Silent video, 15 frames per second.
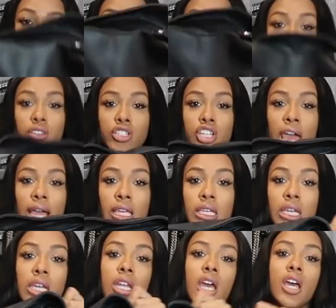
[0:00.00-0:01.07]
A leather
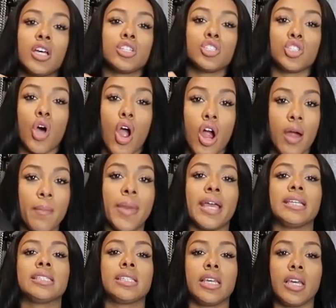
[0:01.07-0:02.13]
jacket, Zara
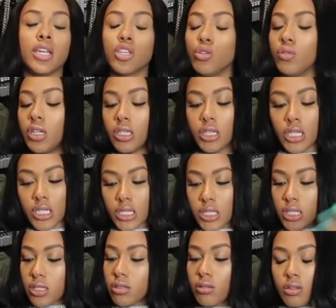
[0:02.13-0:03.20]
basic. You need
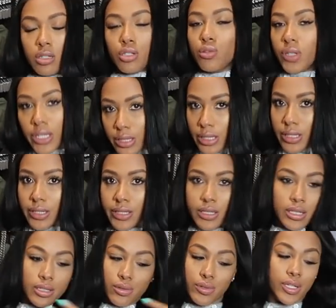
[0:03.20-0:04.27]
this, you need
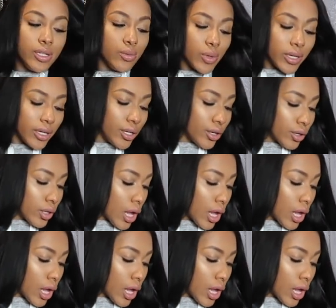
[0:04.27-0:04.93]
this, you need one in your